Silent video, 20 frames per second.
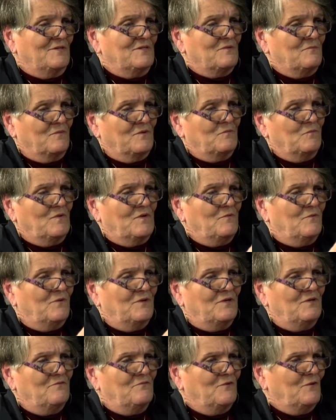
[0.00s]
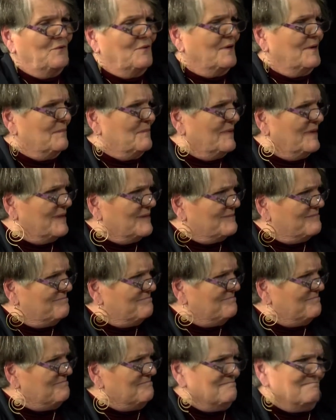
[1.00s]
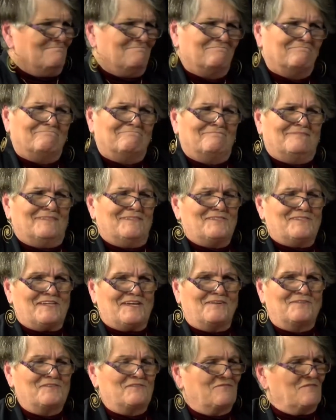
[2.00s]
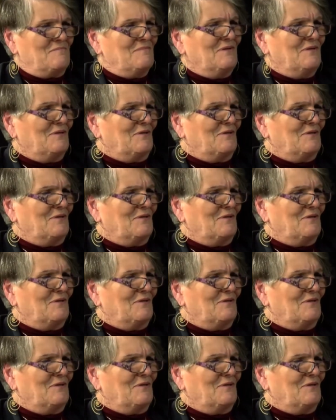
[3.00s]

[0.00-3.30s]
when we were interviewing, I'm like, sounds familiar.